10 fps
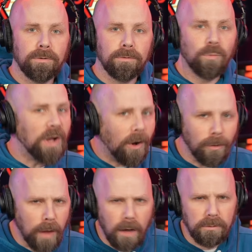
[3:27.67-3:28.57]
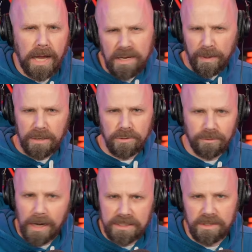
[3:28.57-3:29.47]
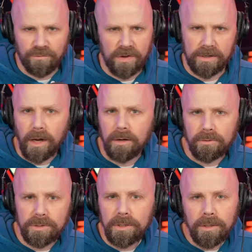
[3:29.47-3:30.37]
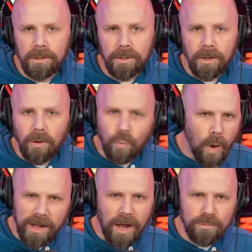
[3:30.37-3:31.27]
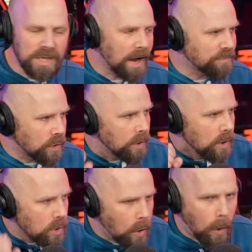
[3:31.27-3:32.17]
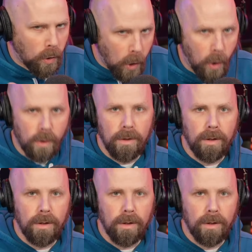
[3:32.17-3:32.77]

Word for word: we all know. Anybody who's a wrestling fan knows. What comes after? The